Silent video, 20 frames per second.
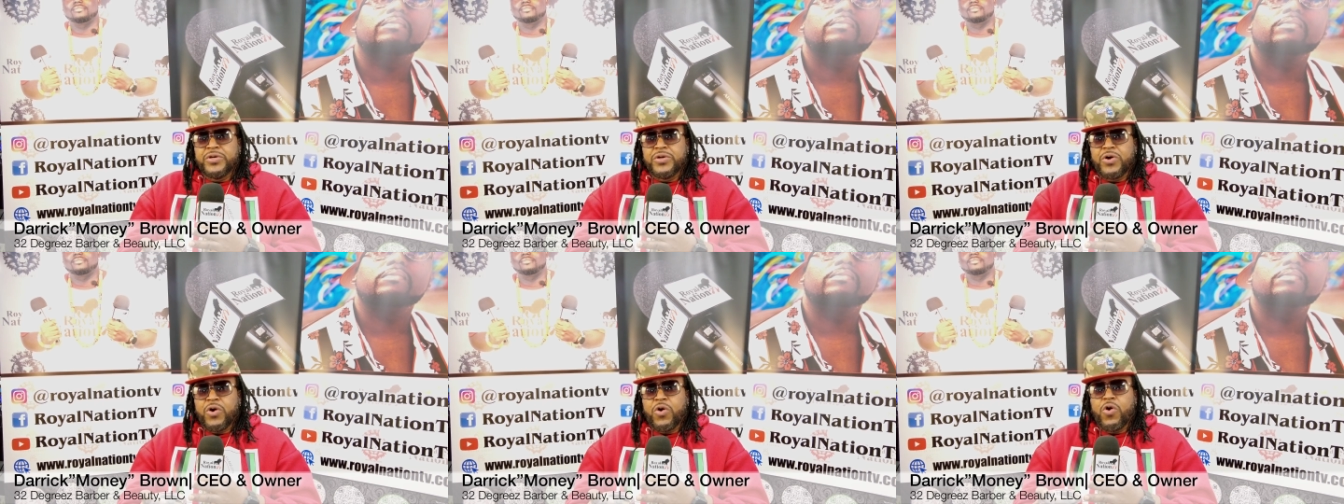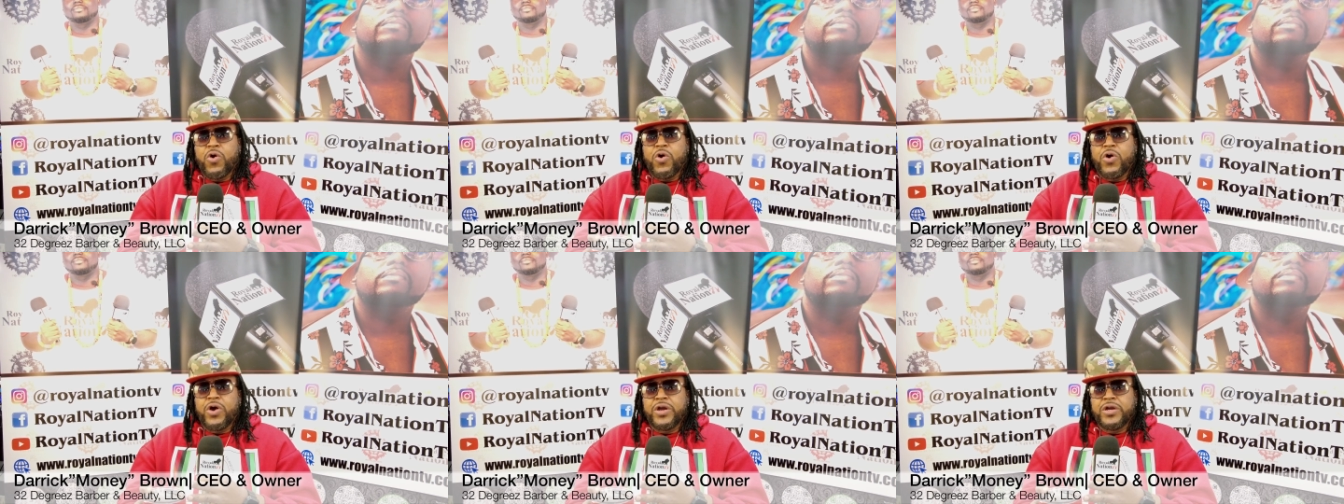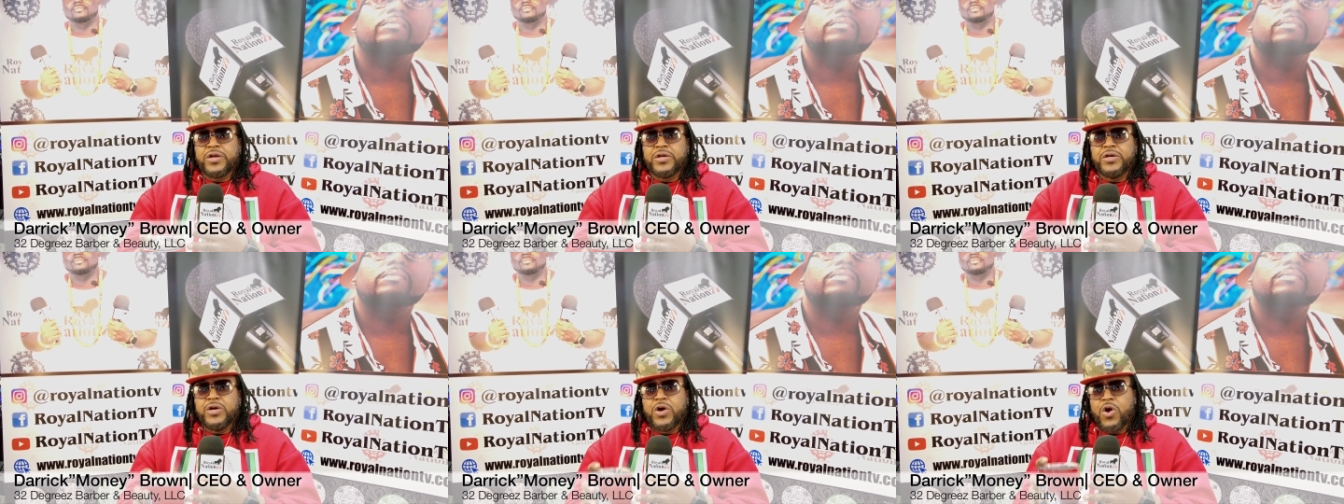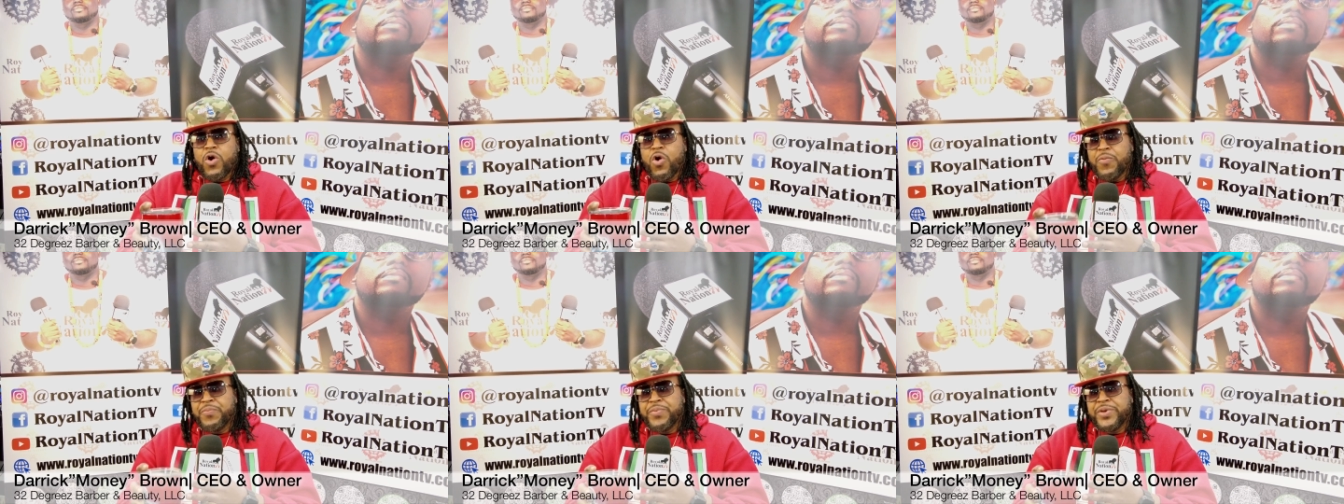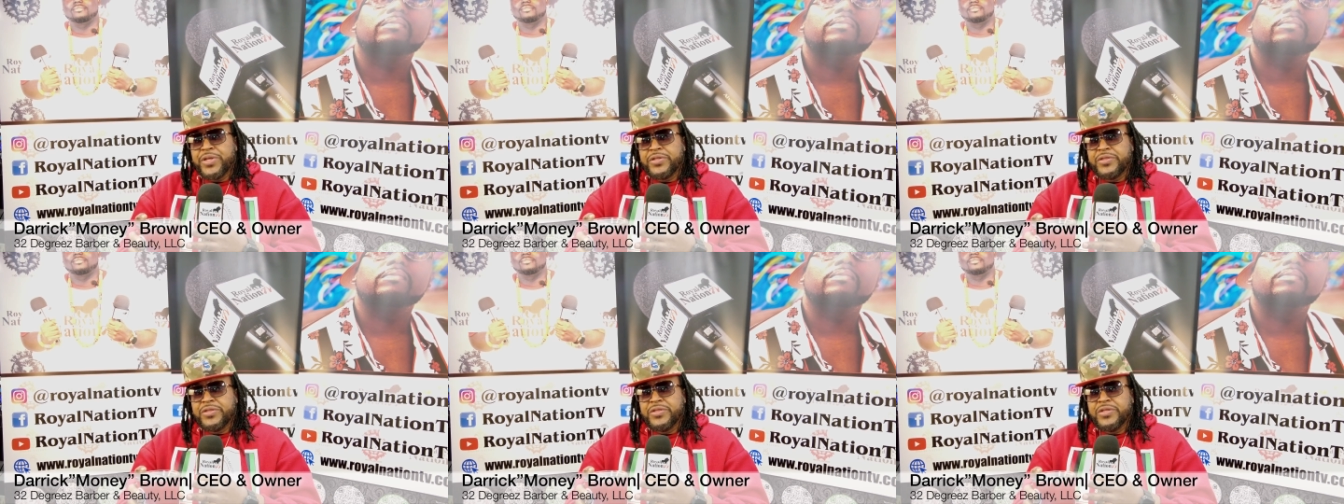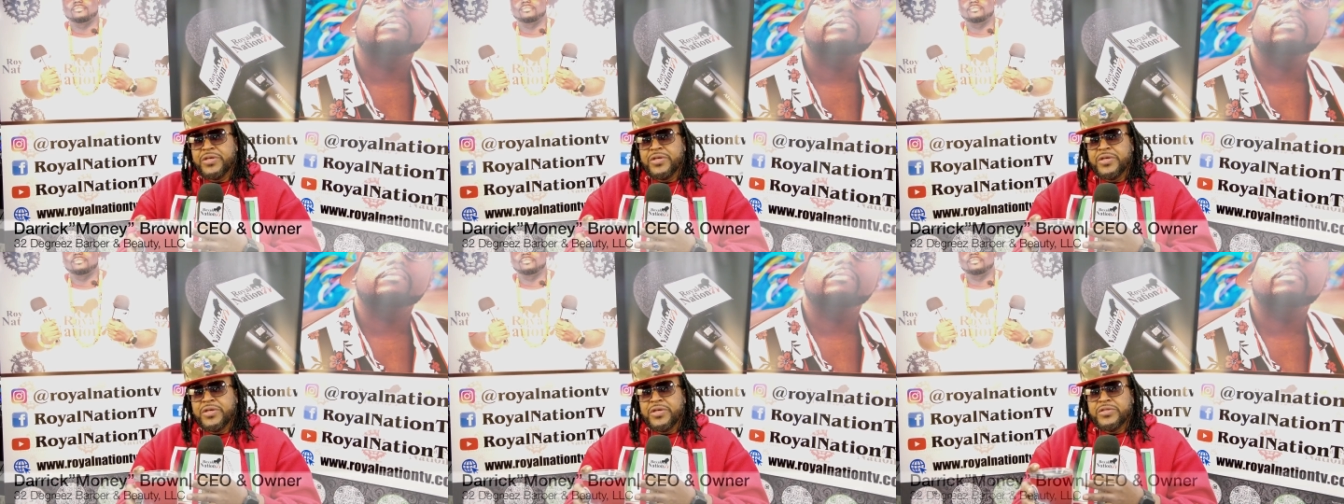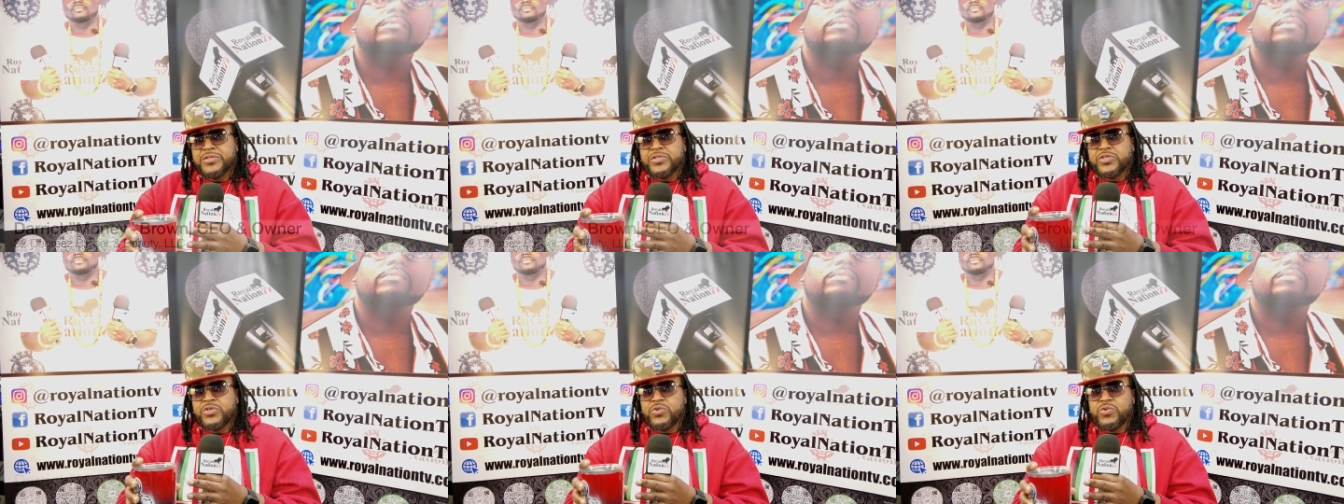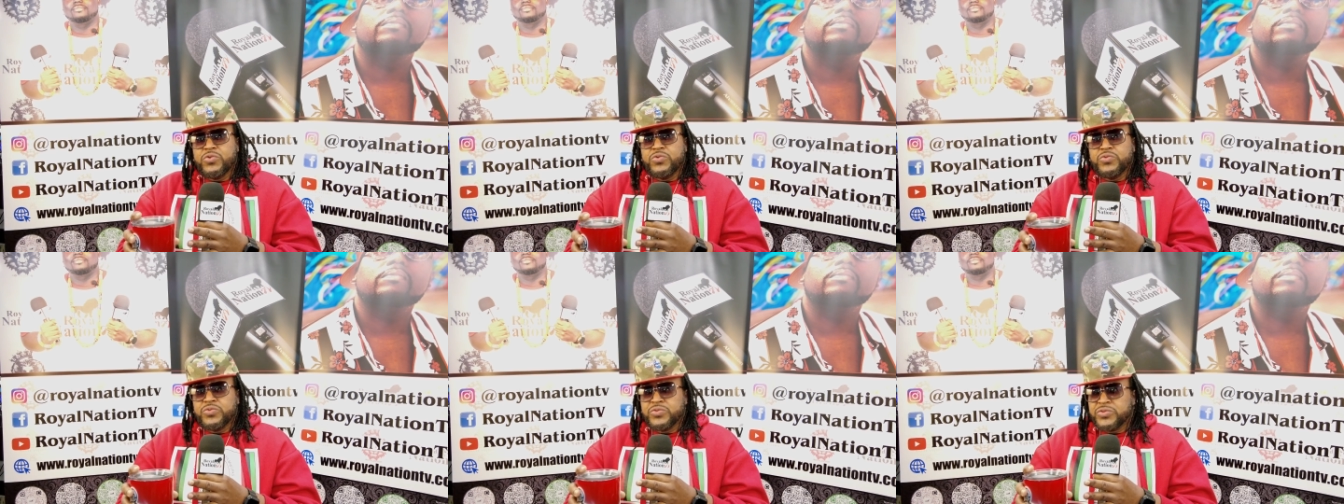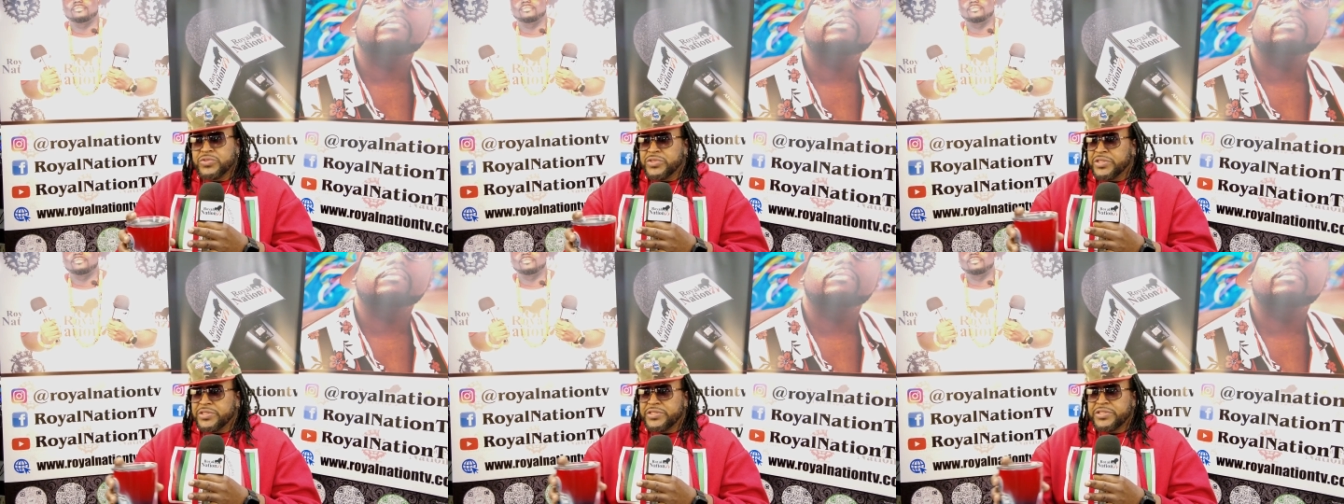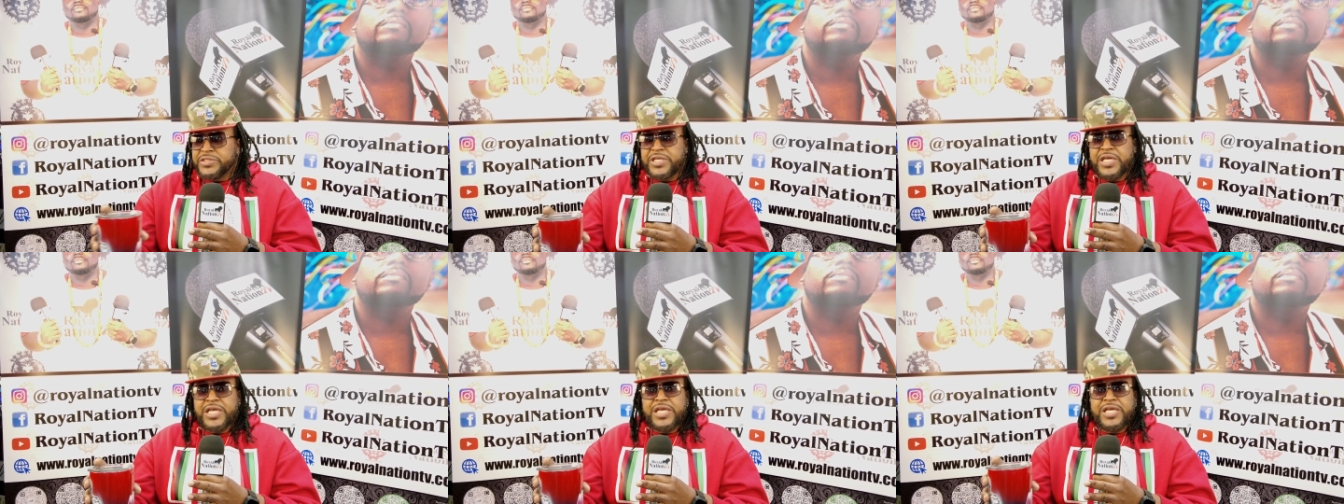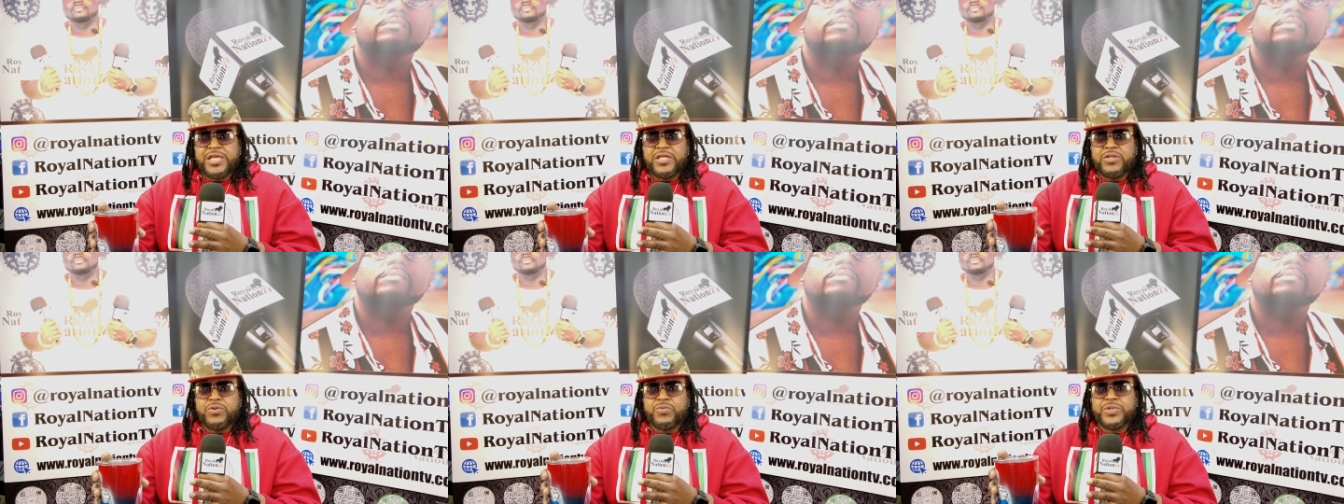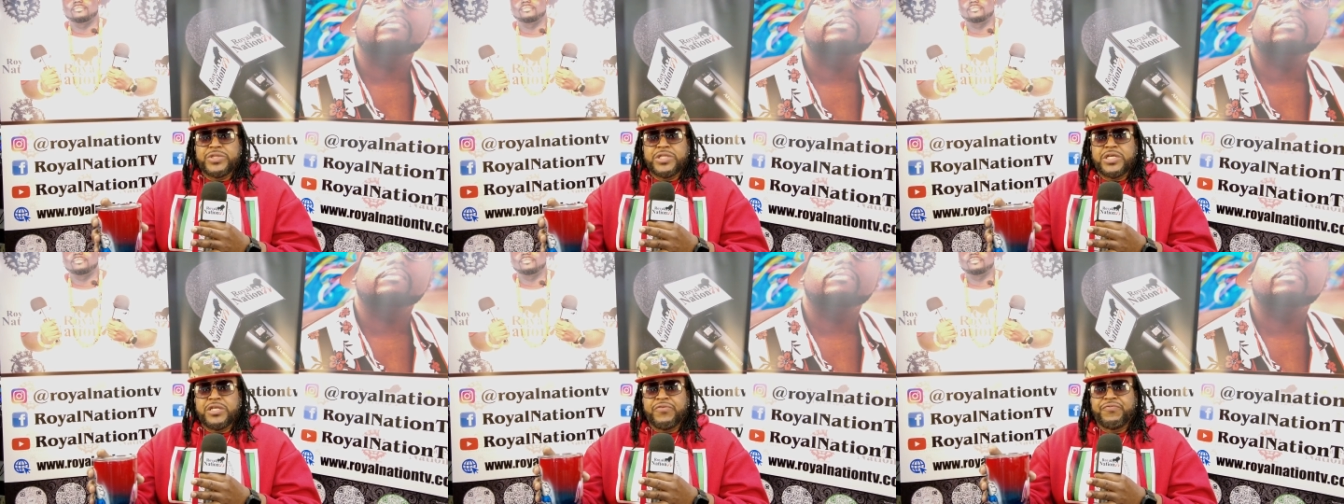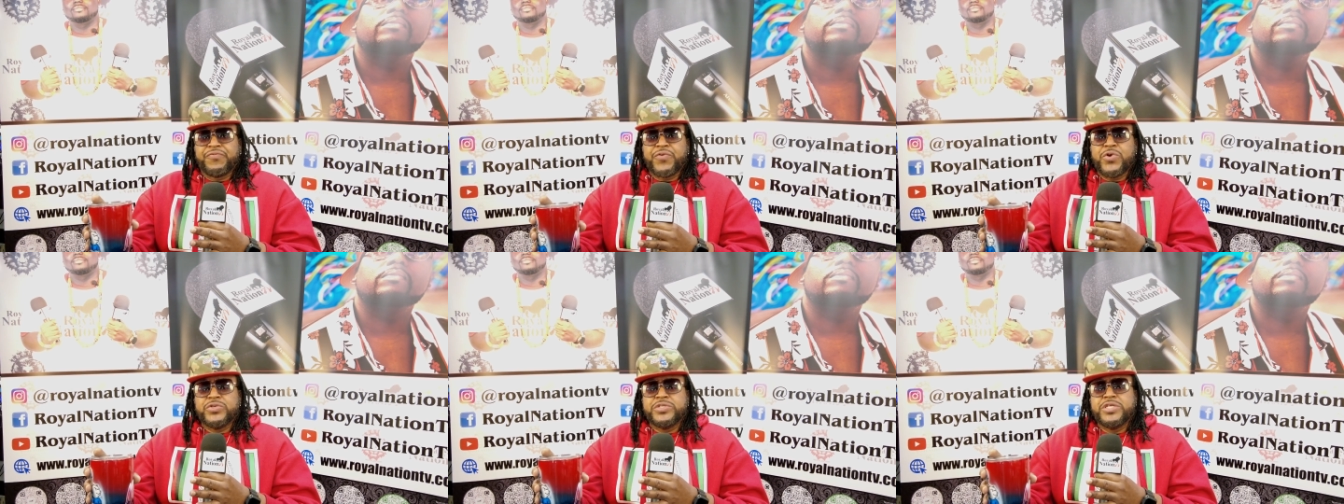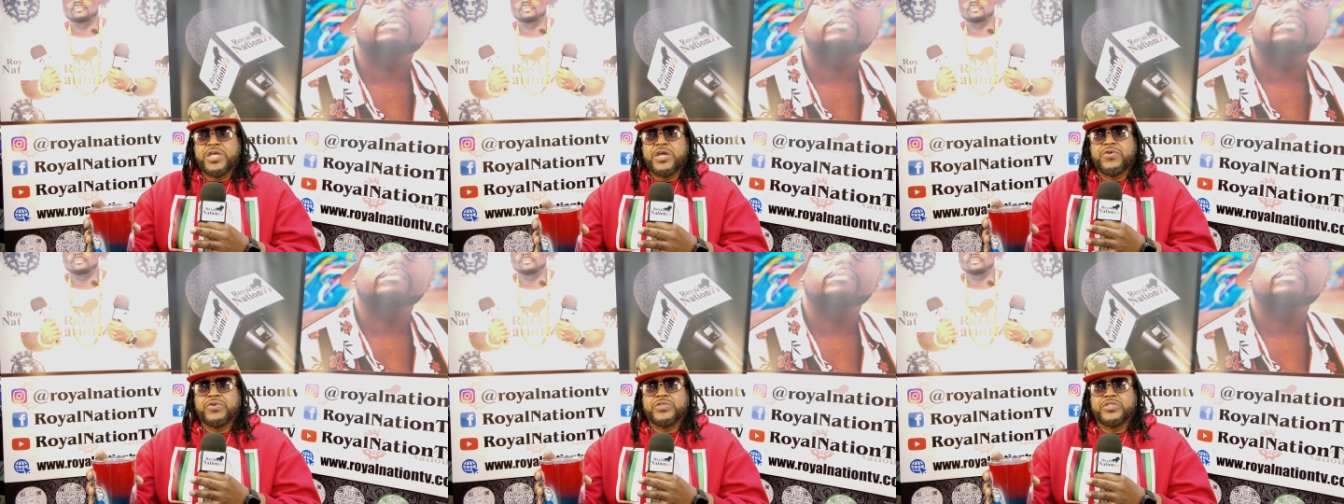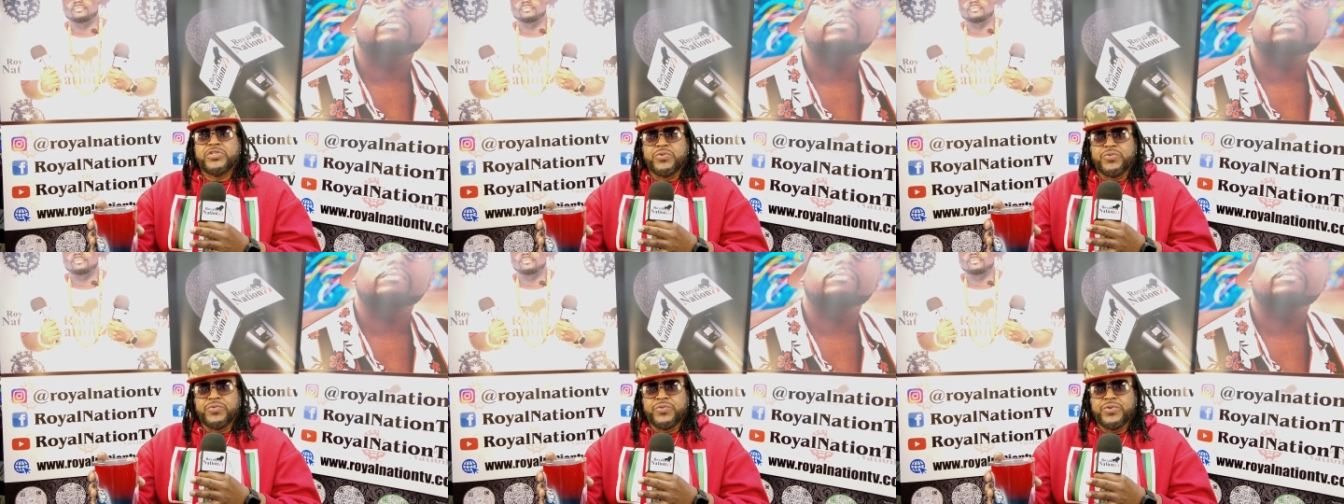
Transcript: or hoping to succeed within the first year or two